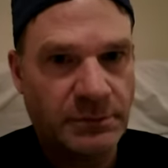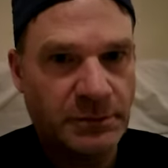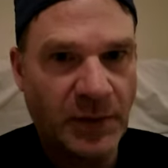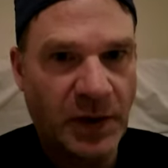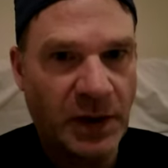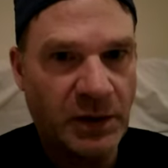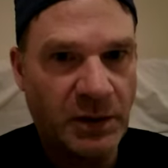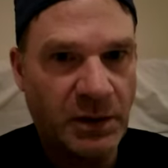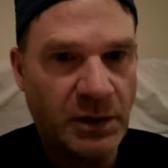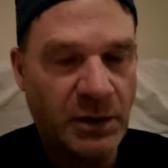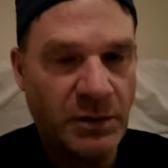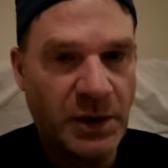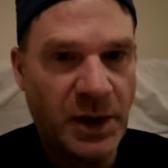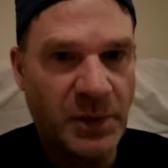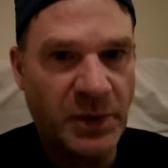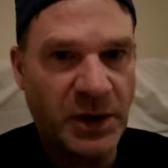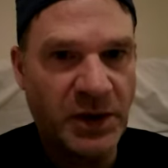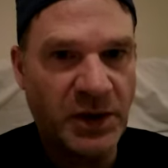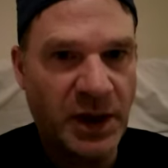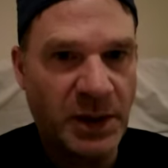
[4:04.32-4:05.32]
I don't know. How
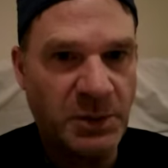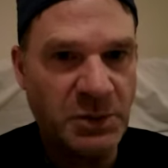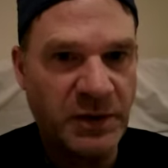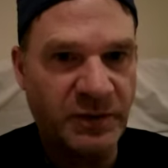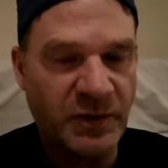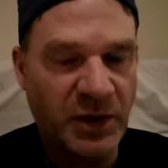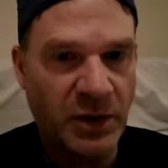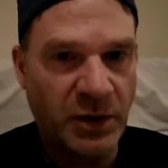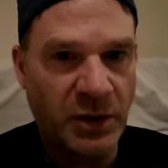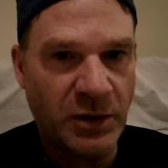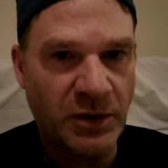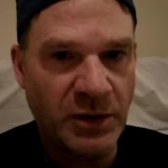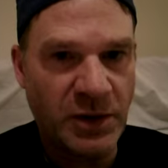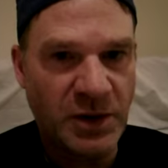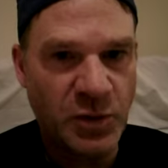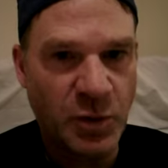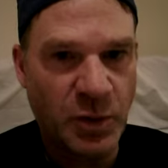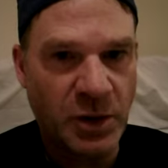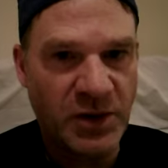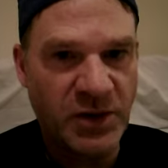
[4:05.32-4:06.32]
many times have you heard
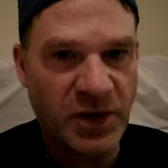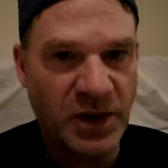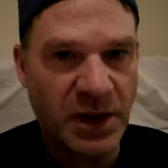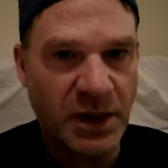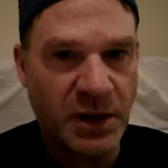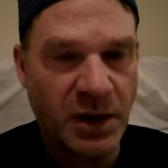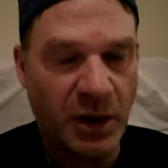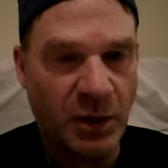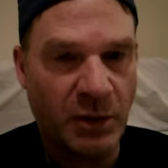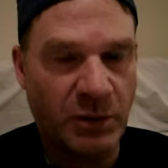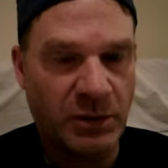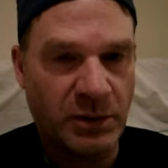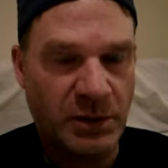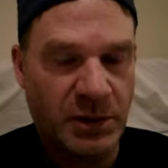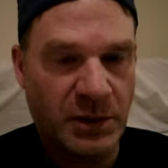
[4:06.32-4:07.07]
these words, ego?